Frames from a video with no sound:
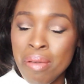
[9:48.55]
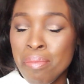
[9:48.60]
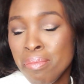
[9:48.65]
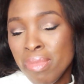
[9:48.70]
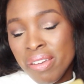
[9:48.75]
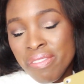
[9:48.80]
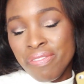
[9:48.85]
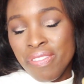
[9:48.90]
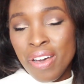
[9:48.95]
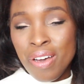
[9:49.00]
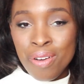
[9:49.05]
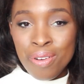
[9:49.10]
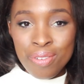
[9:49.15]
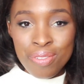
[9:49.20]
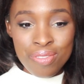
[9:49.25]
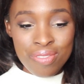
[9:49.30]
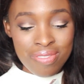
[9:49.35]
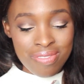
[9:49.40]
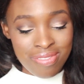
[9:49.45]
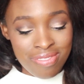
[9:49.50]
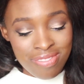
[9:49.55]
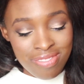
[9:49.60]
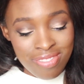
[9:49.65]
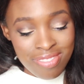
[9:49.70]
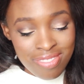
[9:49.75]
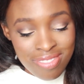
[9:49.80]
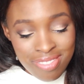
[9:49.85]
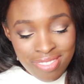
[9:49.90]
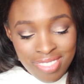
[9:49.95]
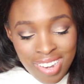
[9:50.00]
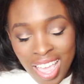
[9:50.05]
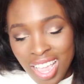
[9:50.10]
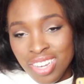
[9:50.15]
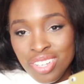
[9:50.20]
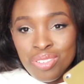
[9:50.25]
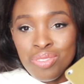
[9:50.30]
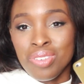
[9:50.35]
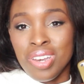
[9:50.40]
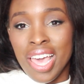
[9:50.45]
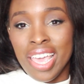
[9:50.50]
my phone,
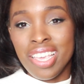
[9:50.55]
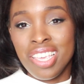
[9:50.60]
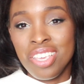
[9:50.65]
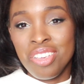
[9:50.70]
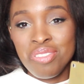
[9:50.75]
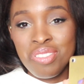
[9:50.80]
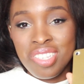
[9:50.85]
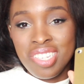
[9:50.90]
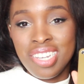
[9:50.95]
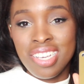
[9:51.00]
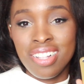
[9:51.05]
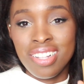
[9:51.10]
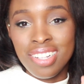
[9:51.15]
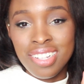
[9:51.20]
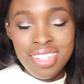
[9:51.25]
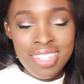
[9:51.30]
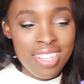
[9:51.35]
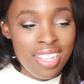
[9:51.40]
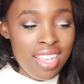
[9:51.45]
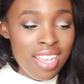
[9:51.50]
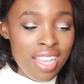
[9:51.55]
I do like you still.